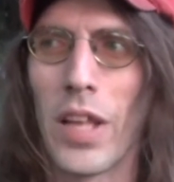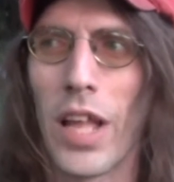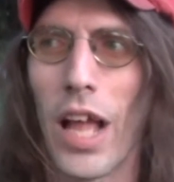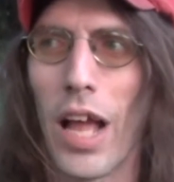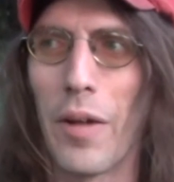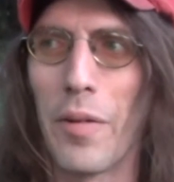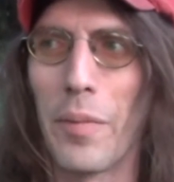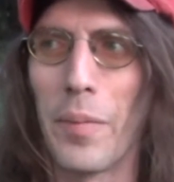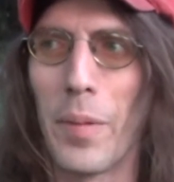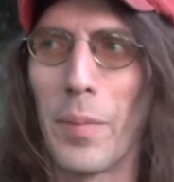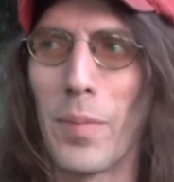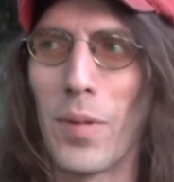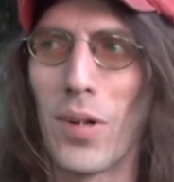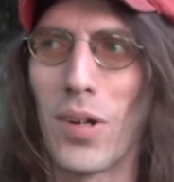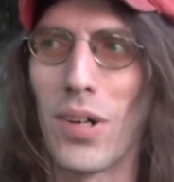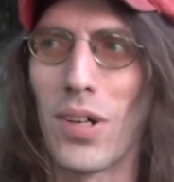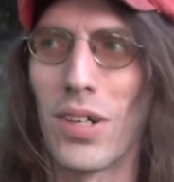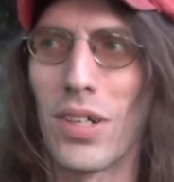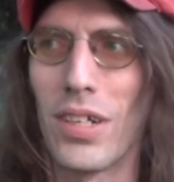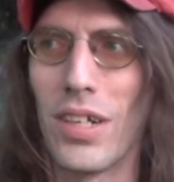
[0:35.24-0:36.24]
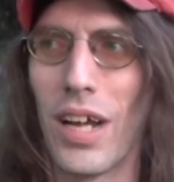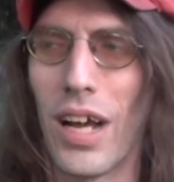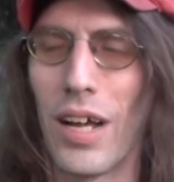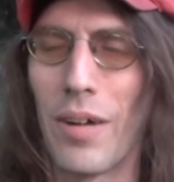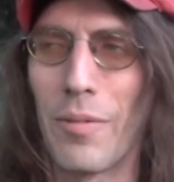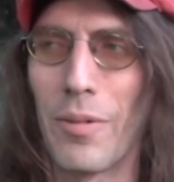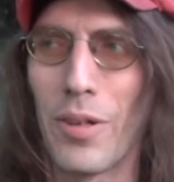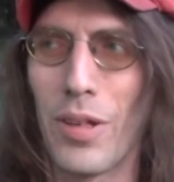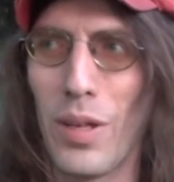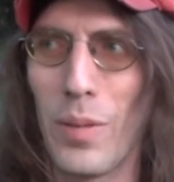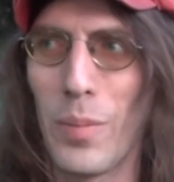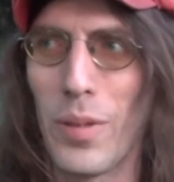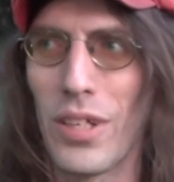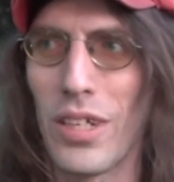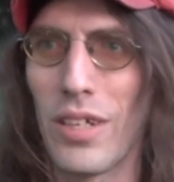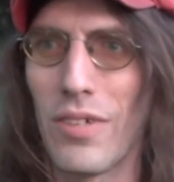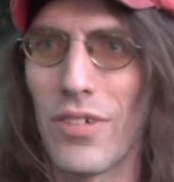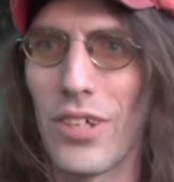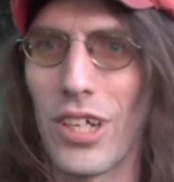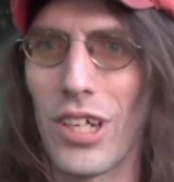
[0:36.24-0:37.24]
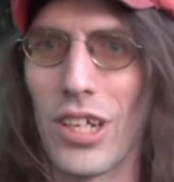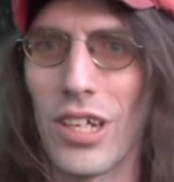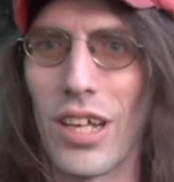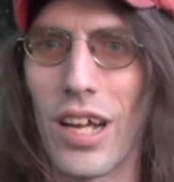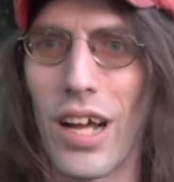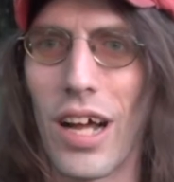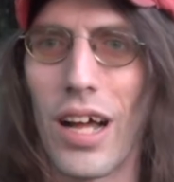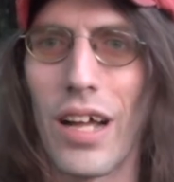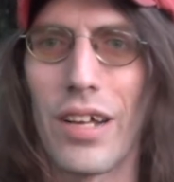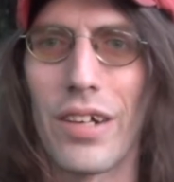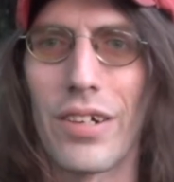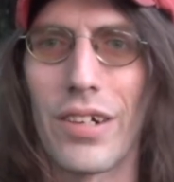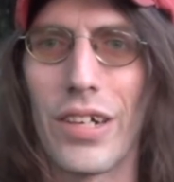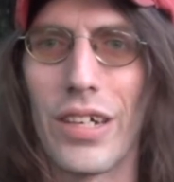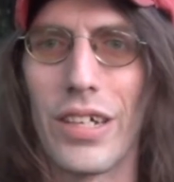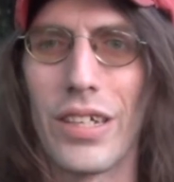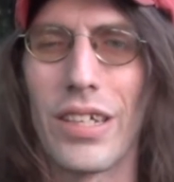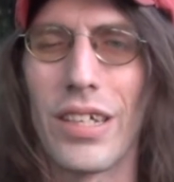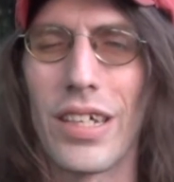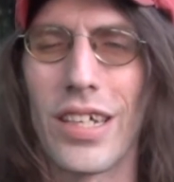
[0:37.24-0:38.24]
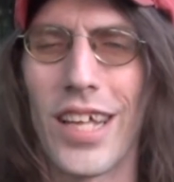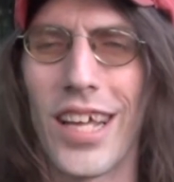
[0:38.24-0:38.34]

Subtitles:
I remember not really believing in God or anything